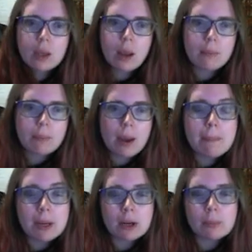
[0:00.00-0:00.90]
a, a,
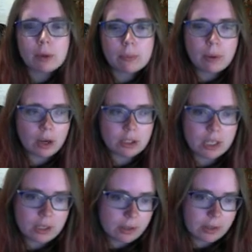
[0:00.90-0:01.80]
bigger book
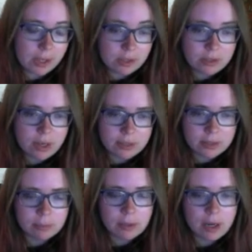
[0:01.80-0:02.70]
project other than a
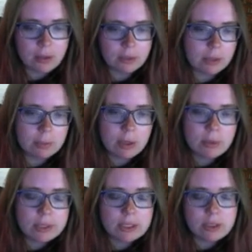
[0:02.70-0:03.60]
simple coloring book,
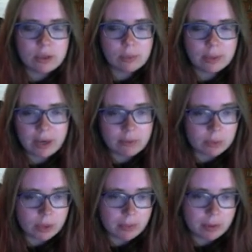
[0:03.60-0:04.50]
which you don't really have to
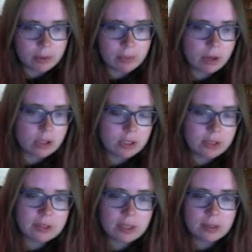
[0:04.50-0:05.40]
worry about the
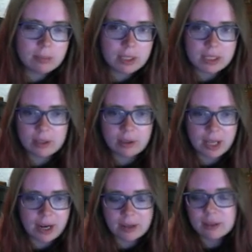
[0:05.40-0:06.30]
margins and the bleed and all that